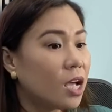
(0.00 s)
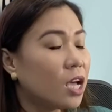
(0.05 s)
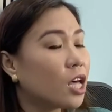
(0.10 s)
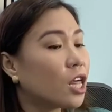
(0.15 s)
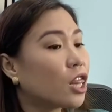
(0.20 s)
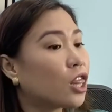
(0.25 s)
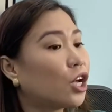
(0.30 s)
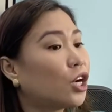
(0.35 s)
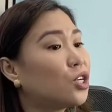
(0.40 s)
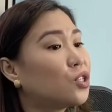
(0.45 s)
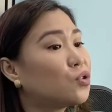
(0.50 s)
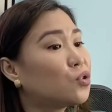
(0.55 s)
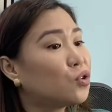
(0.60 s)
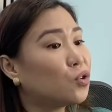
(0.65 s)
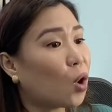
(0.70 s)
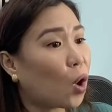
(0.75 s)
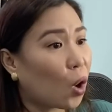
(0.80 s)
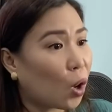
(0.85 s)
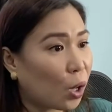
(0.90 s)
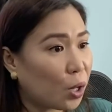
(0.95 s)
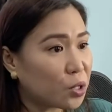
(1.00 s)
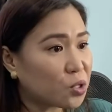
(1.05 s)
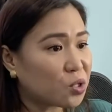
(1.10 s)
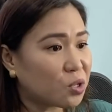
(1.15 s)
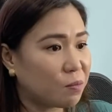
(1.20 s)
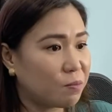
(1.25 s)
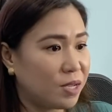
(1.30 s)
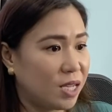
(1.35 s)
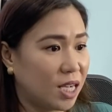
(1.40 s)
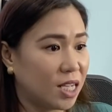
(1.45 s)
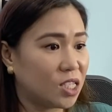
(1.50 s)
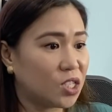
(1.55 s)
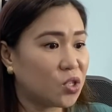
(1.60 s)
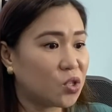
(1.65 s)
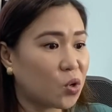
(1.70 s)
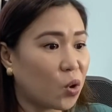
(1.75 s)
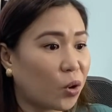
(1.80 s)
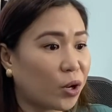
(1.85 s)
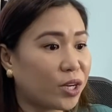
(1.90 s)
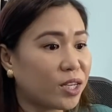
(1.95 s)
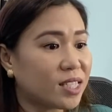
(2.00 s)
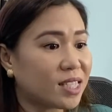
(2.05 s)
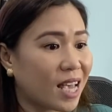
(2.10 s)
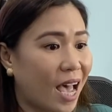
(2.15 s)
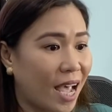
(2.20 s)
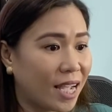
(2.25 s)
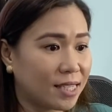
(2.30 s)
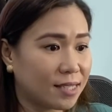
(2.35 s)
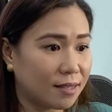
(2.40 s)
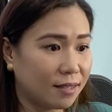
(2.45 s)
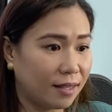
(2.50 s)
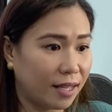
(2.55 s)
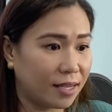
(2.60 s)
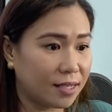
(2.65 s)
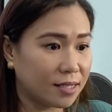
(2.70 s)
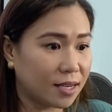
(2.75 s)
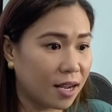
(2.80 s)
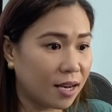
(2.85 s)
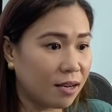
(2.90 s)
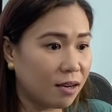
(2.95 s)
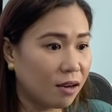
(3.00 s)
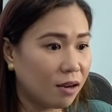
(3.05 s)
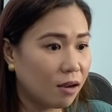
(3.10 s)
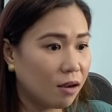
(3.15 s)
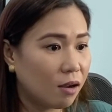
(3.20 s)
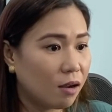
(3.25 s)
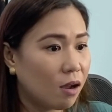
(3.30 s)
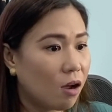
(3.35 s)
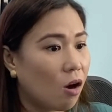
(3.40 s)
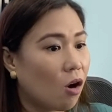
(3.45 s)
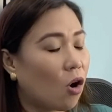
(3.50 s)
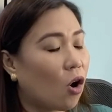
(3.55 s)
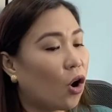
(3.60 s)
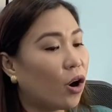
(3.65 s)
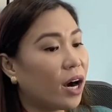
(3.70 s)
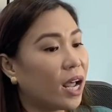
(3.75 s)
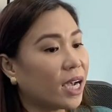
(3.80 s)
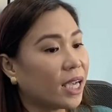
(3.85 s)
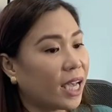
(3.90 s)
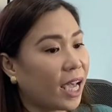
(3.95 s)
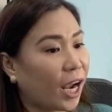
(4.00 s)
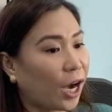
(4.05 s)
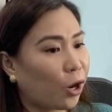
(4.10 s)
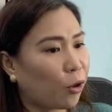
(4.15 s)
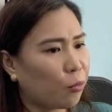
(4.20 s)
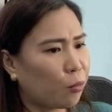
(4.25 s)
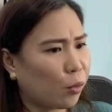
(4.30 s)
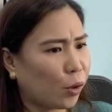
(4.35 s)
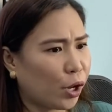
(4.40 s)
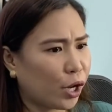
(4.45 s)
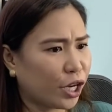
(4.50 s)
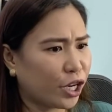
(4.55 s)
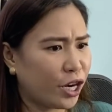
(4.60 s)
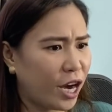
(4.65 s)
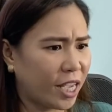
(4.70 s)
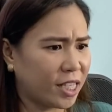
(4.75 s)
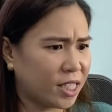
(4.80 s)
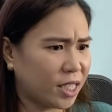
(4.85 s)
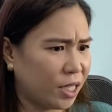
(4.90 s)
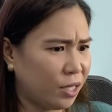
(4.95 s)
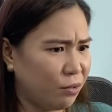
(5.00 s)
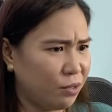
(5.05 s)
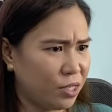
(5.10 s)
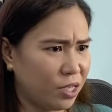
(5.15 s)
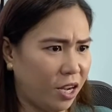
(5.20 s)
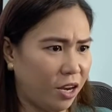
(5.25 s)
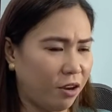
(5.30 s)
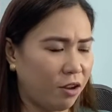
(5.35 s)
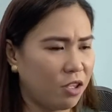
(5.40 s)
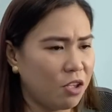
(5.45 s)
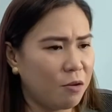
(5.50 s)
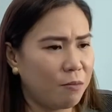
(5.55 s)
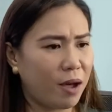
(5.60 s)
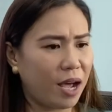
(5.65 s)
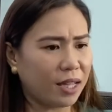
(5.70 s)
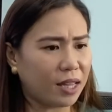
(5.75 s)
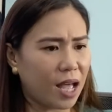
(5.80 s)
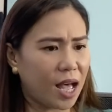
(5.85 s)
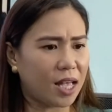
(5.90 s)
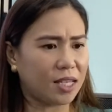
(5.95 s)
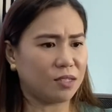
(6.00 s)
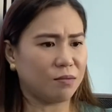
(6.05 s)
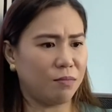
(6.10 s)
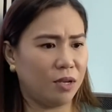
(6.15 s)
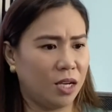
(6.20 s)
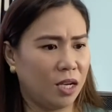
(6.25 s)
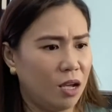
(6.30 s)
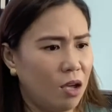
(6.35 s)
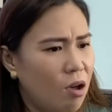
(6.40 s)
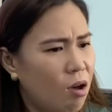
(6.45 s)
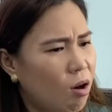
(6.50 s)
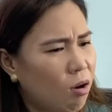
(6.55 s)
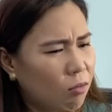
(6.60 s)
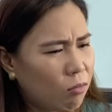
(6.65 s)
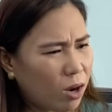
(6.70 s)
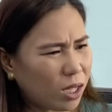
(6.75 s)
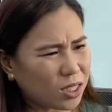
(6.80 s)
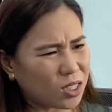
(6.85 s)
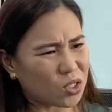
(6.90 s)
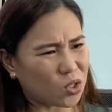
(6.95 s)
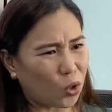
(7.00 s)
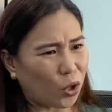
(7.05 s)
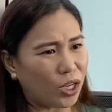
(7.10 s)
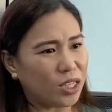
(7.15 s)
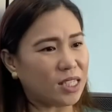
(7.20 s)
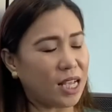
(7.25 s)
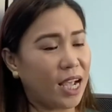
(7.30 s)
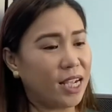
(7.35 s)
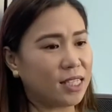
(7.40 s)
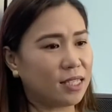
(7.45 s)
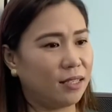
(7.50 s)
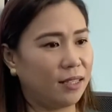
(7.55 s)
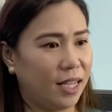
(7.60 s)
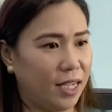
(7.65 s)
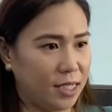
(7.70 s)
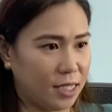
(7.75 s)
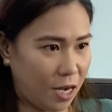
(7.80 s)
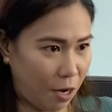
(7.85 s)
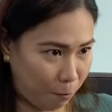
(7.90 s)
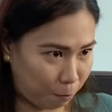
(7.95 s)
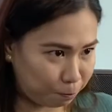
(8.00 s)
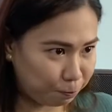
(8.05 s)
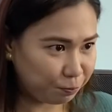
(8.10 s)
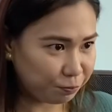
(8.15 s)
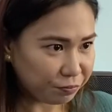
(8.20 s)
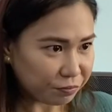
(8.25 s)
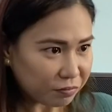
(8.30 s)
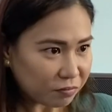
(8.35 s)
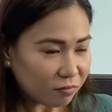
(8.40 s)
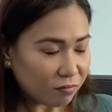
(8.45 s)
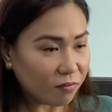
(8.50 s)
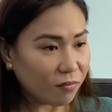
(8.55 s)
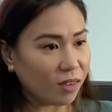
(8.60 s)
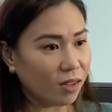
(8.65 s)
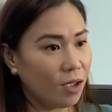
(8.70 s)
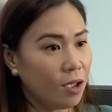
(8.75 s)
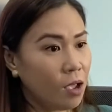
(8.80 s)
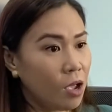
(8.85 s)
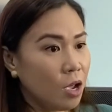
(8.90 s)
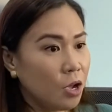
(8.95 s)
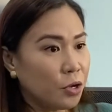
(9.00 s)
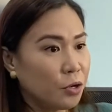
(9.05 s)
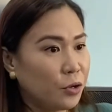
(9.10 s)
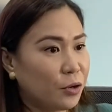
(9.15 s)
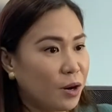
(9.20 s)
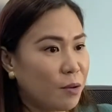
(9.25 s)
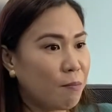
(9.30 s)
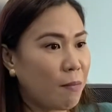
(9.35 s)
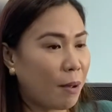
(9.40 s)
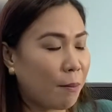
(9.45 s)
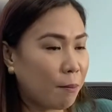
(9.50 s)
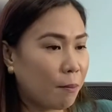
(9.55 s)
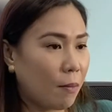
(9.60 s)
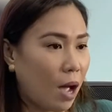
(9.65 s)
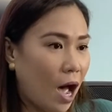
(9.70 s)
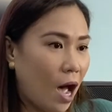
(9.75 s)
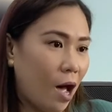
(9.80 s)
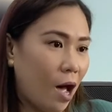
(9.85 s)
There should also be a source isolation or a care worker exclusion. You might ask me, what's source isolation? You remember,